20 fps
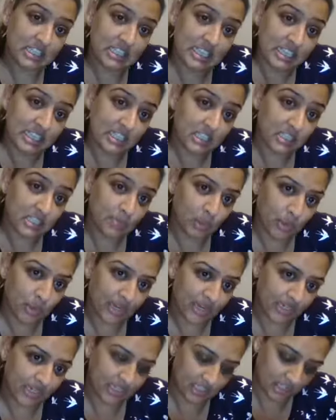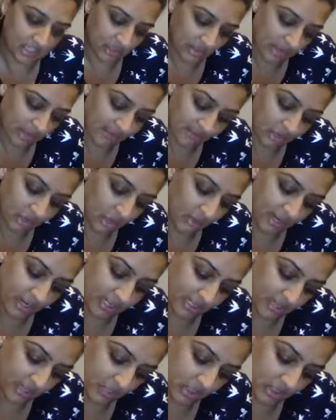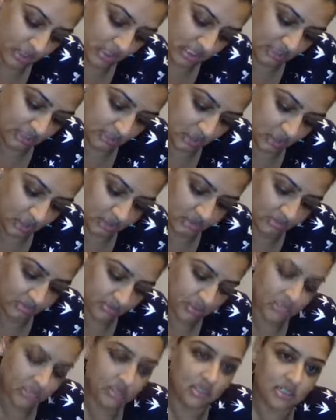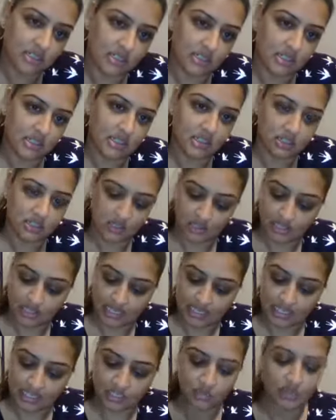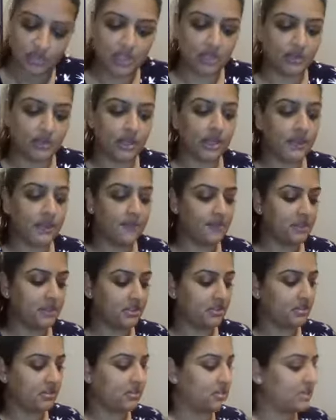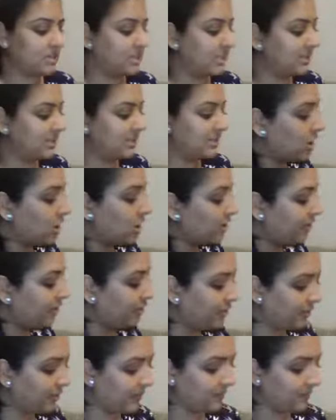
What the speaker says: see any spoilers. So I have no idea what's in the box. Oops. Can't get into it. There you go. Sleeve is off.